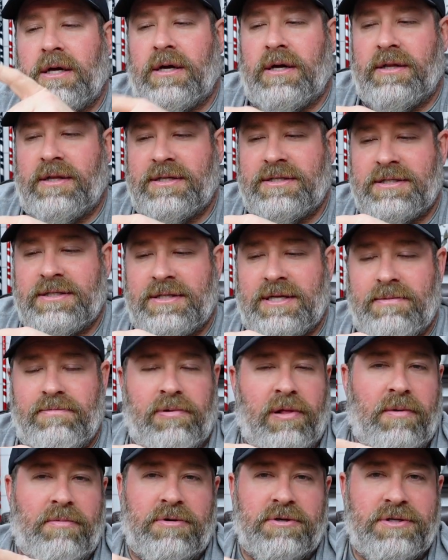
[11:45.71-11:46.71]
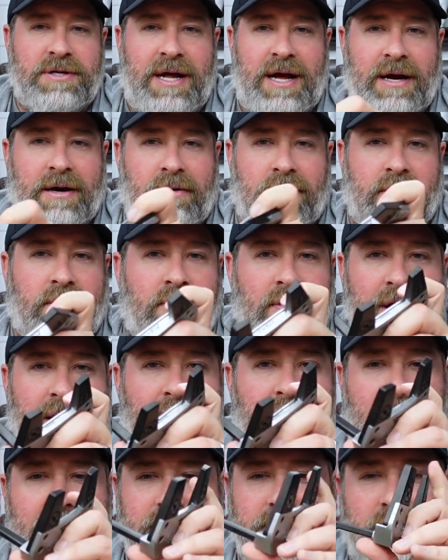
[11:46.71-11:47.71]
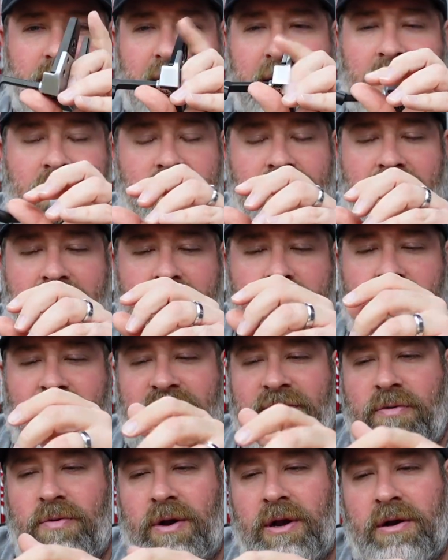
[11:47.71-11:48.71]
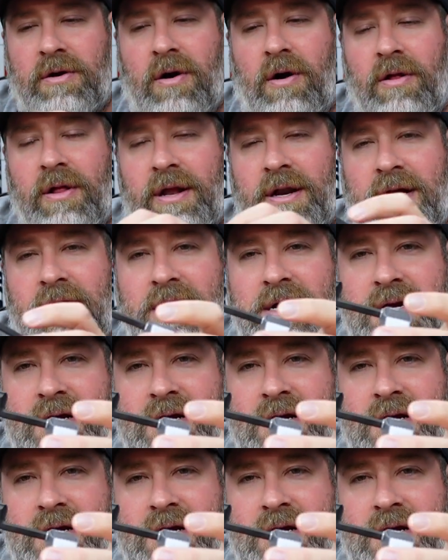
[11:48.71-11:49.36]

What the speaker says: This is the plumber's neck or crank hosel, L neck, whatever you want to call it.